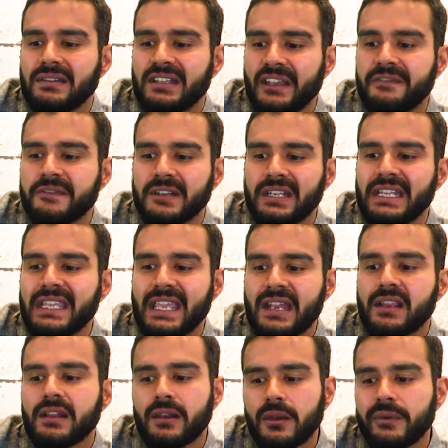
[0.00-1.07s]
definitely
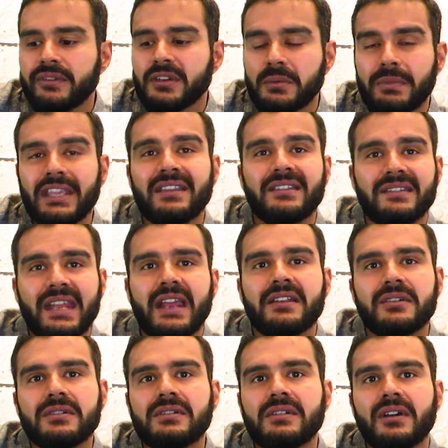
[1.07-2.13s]
getting closer to being a
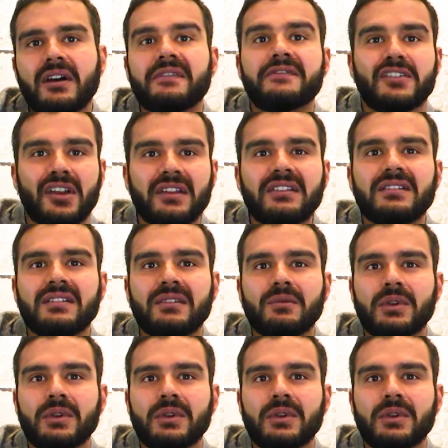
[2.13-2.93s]
standard of trust